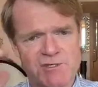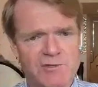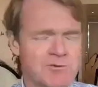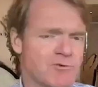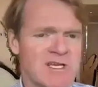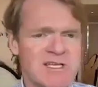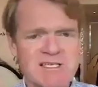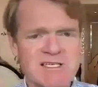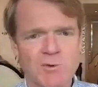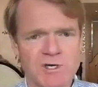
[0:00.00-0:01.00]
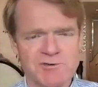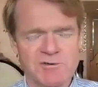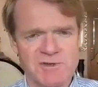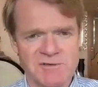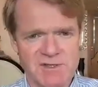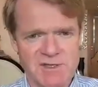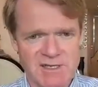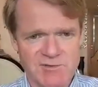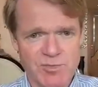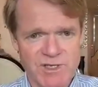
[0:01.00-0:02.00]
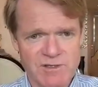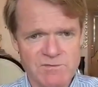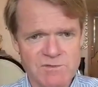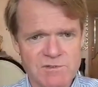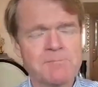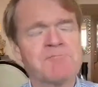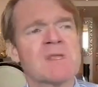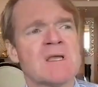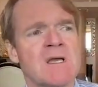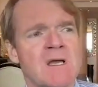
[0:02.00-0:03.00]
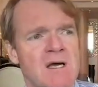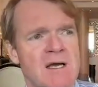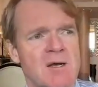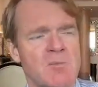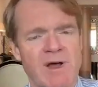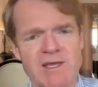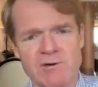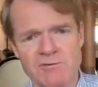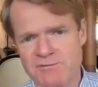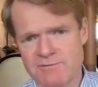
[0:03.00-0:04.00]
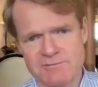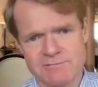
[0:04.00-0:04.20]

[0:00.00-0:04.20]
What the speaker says: You could release £450,000, pay off